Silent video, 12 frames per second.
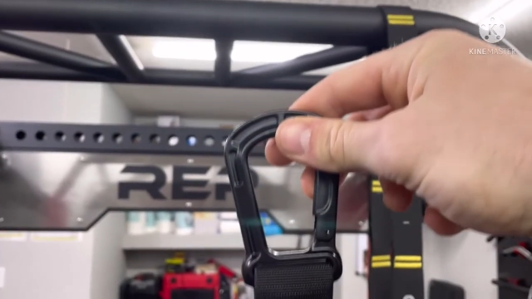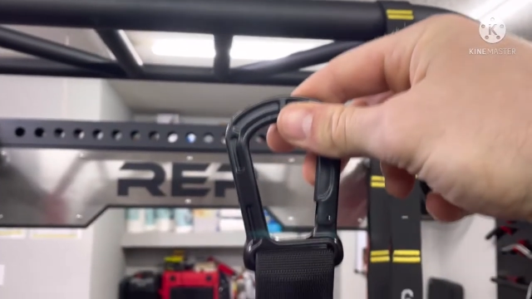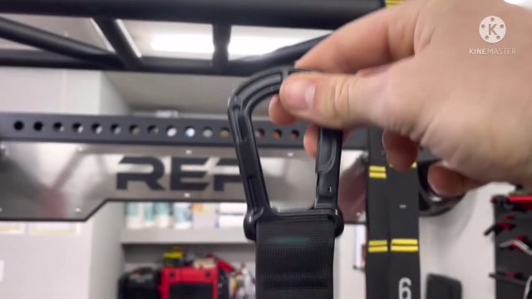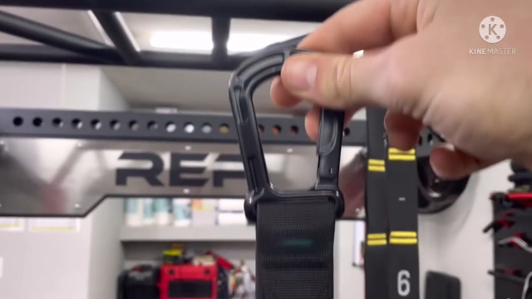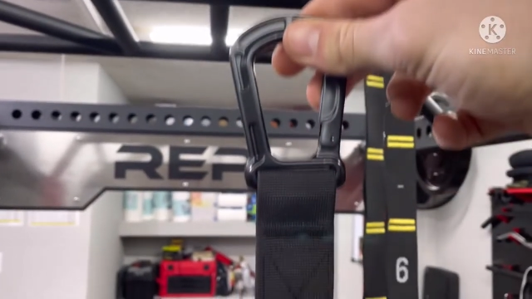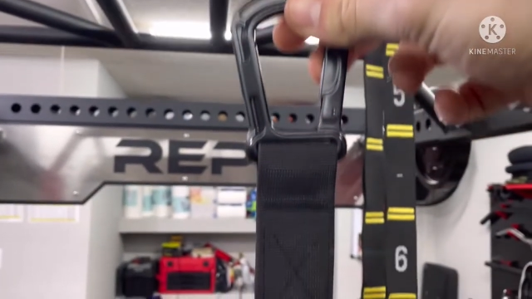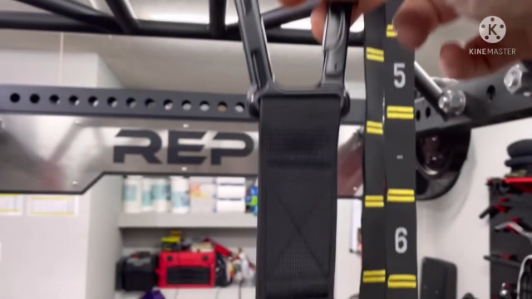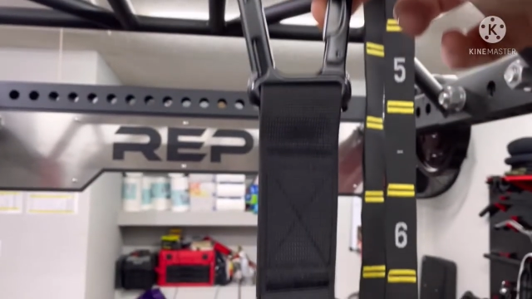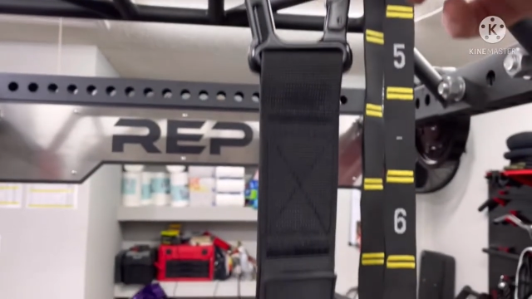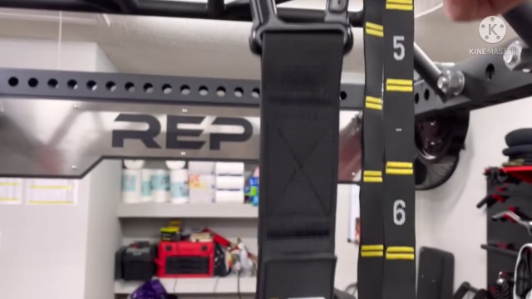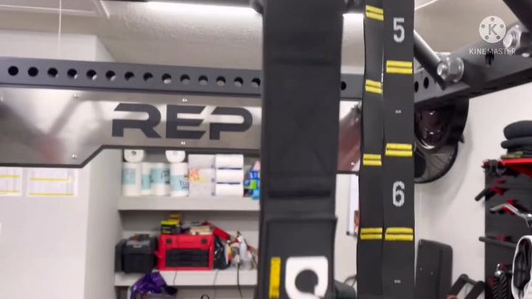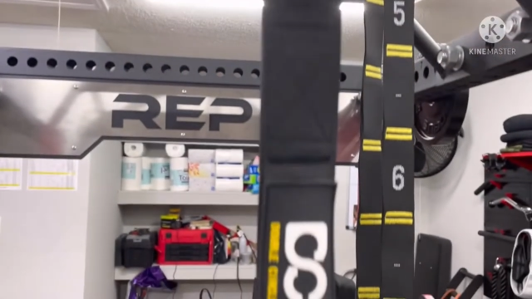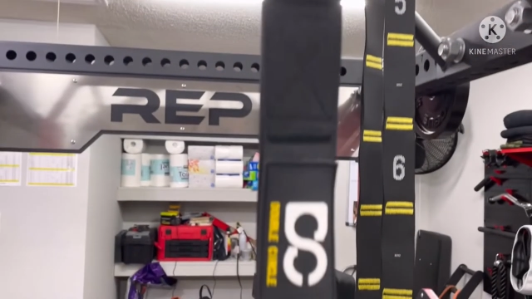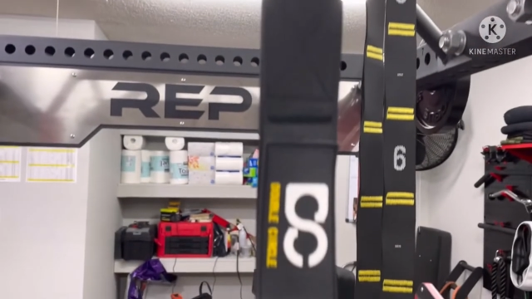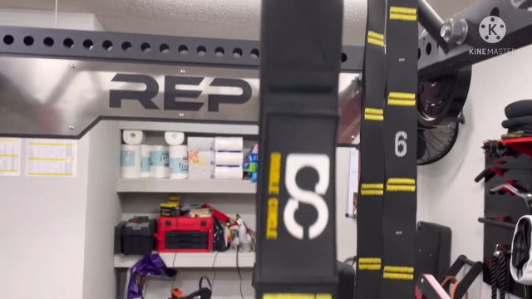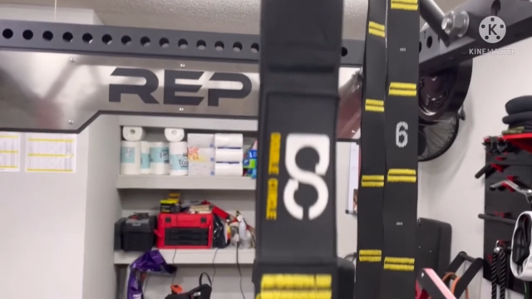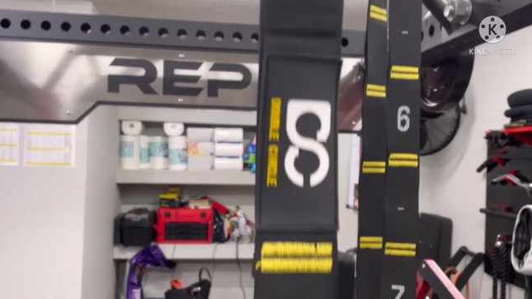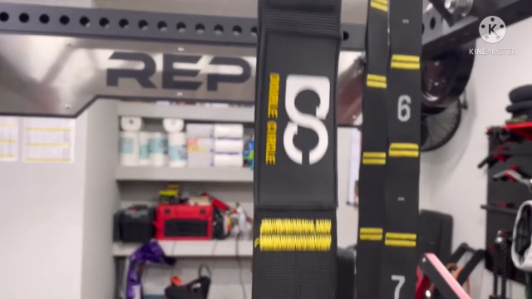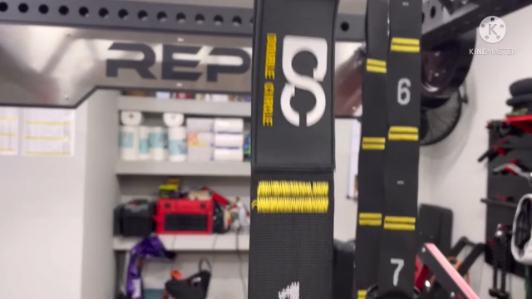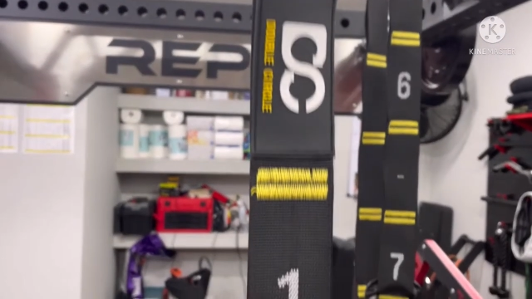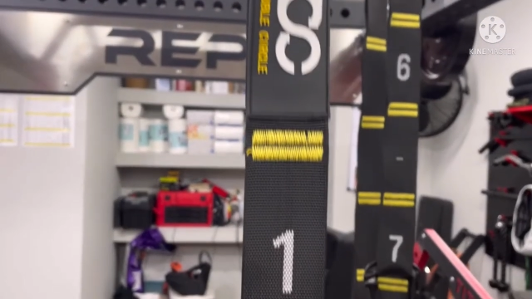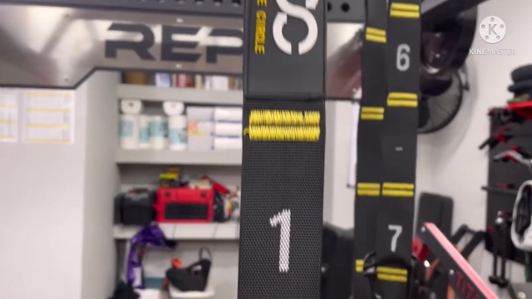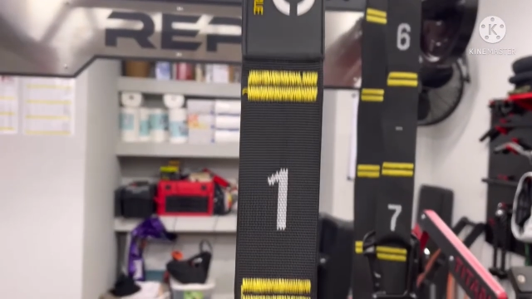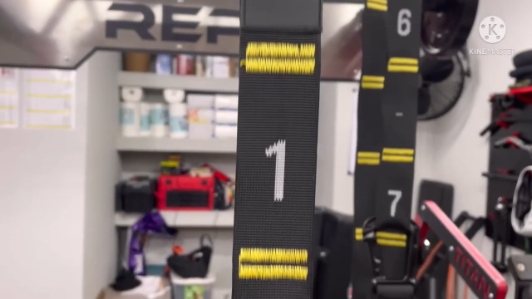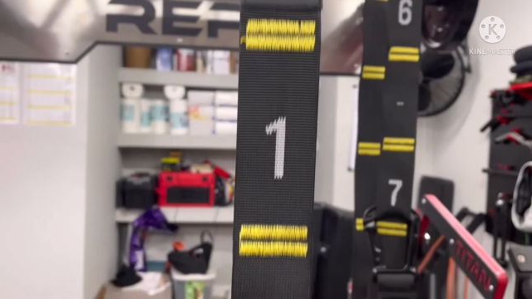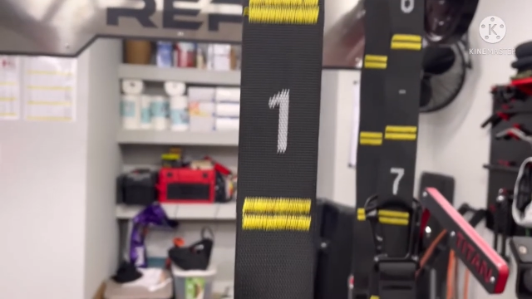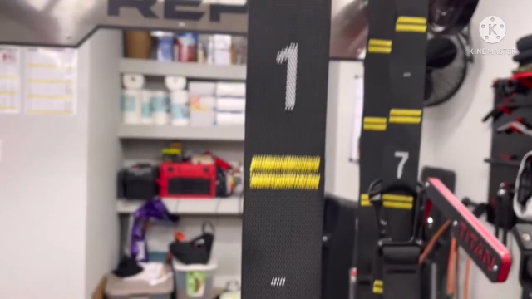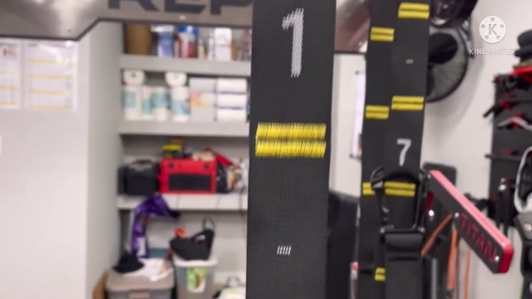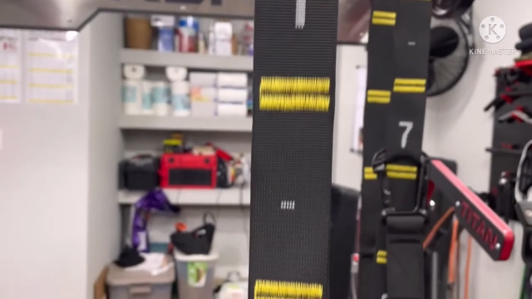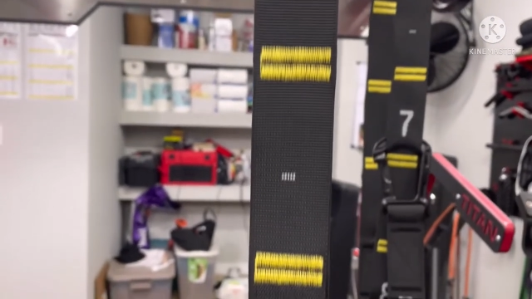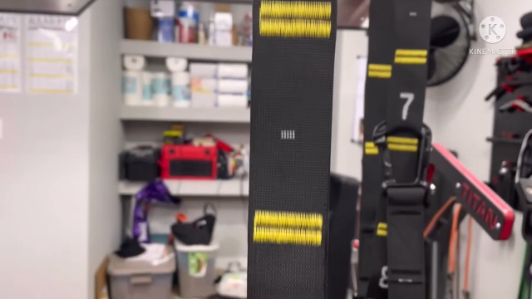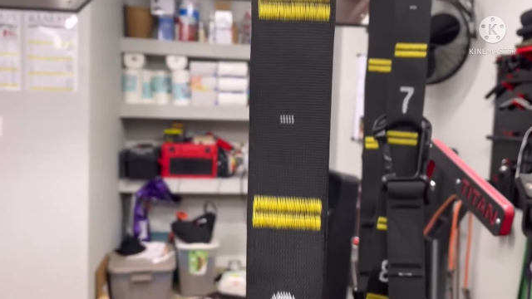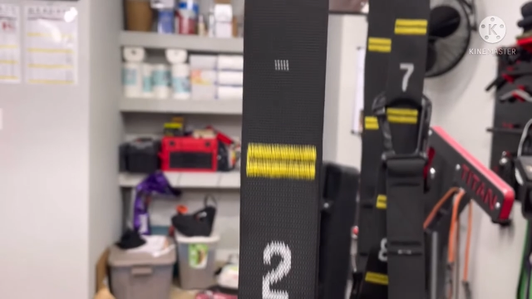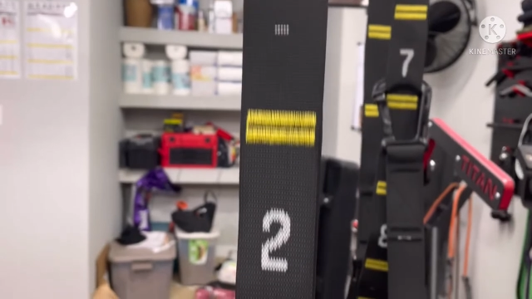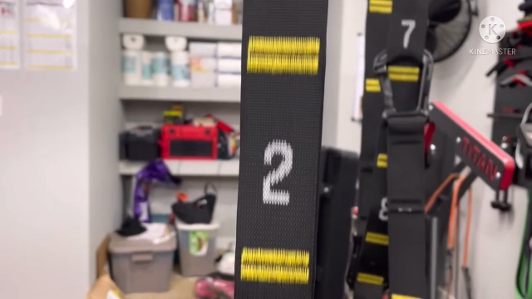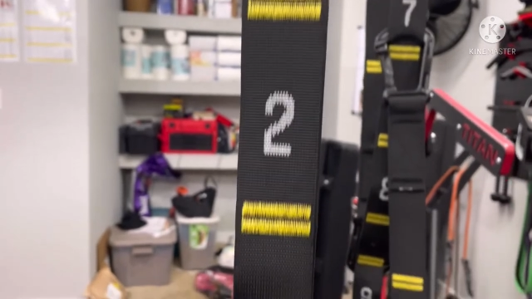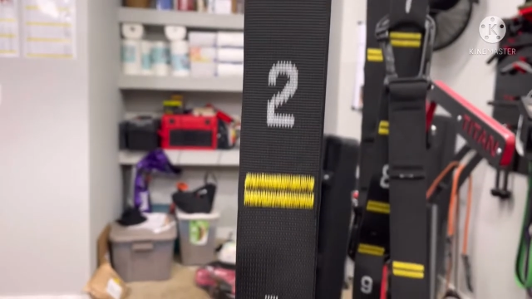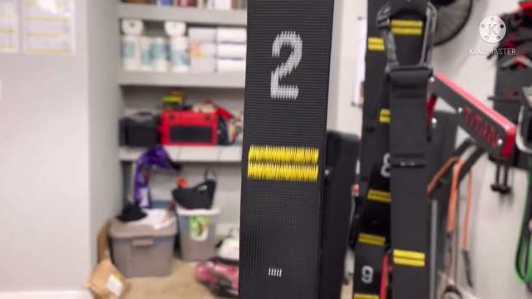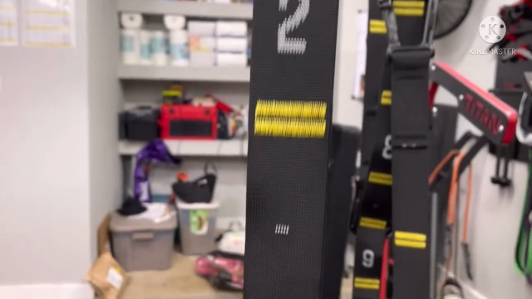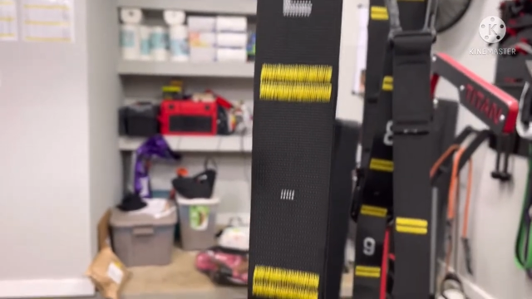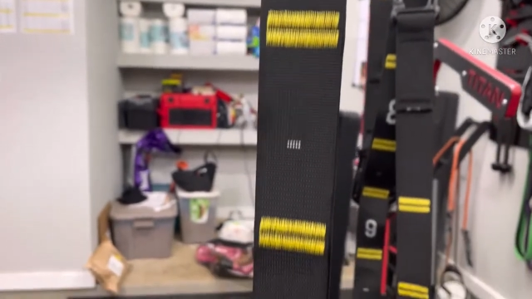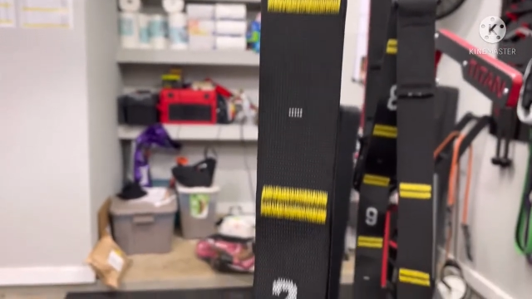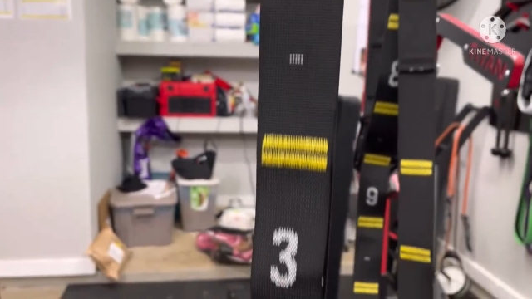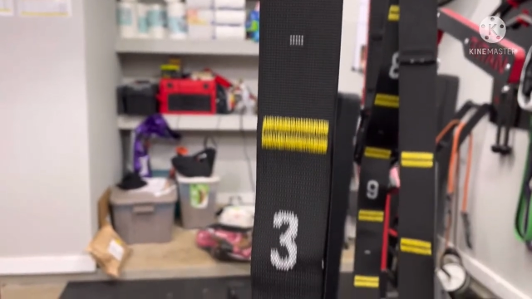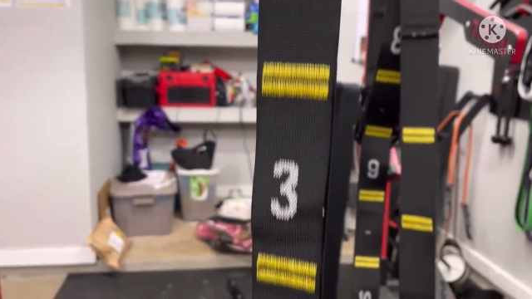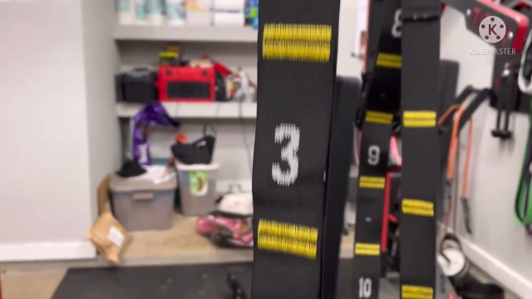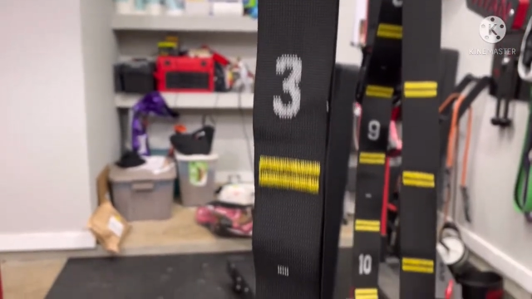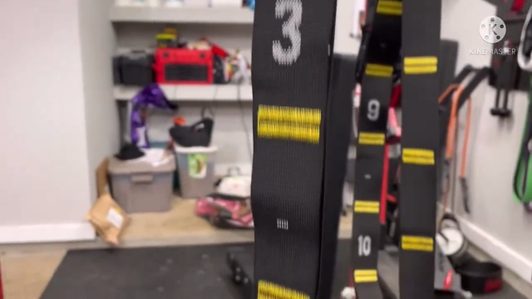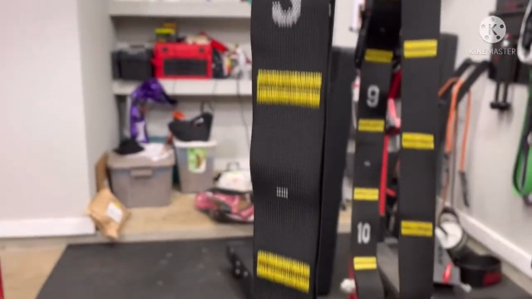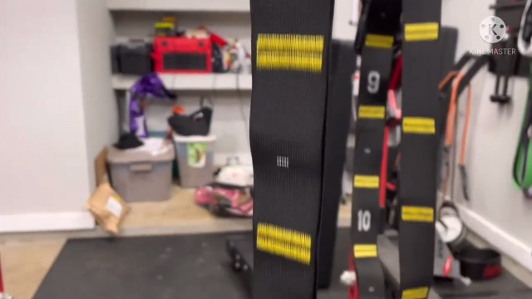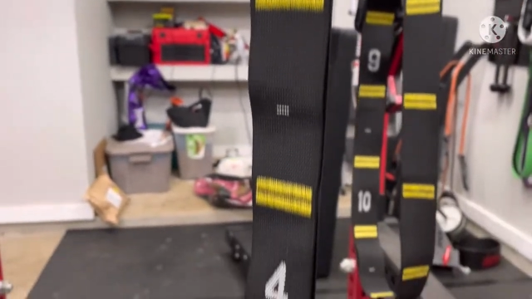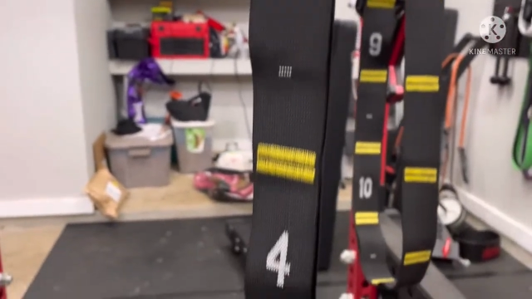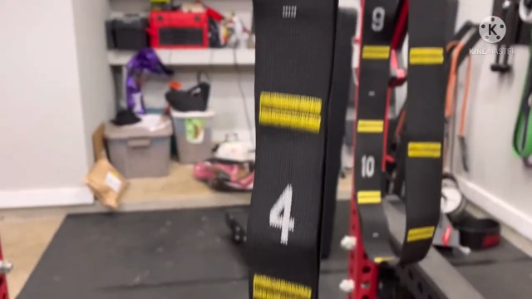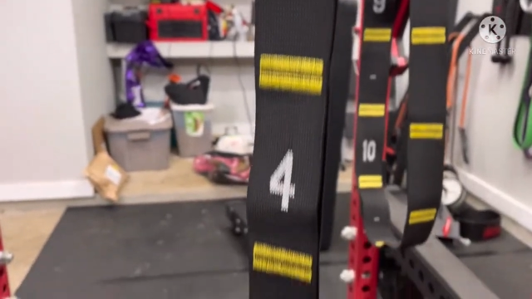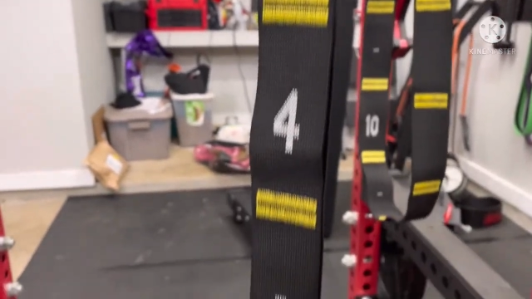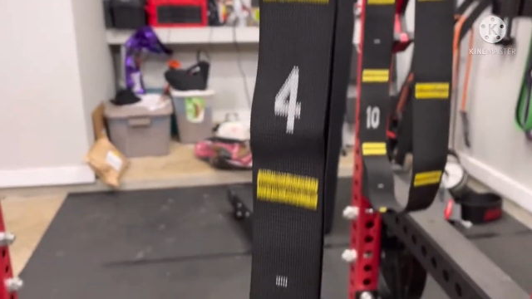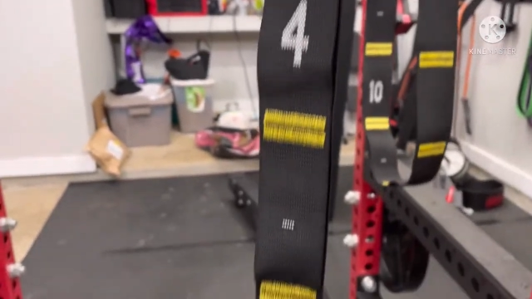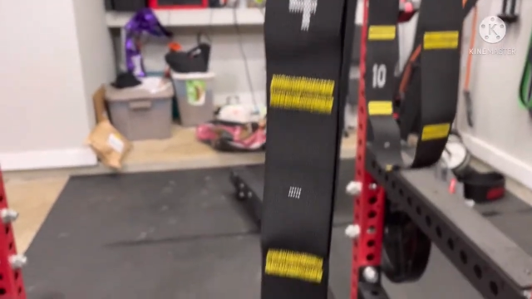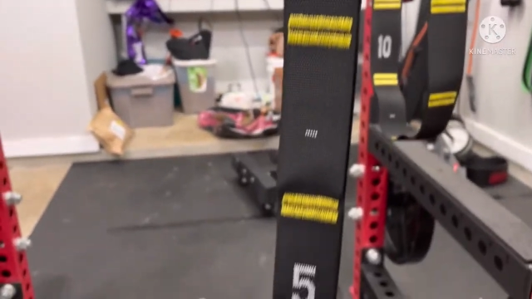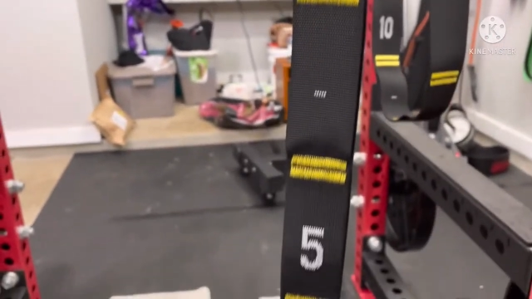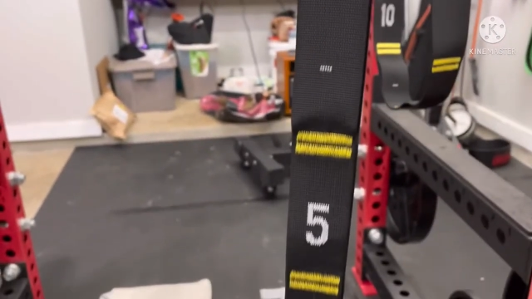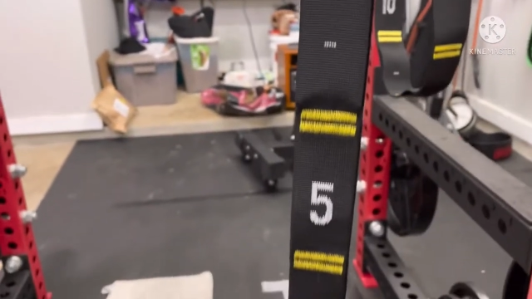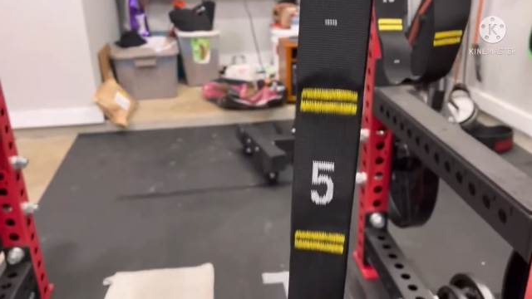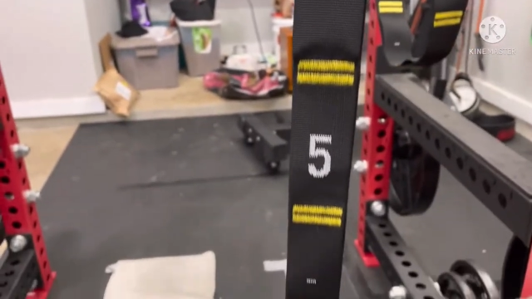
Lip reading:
Nobody's mouth can be seen.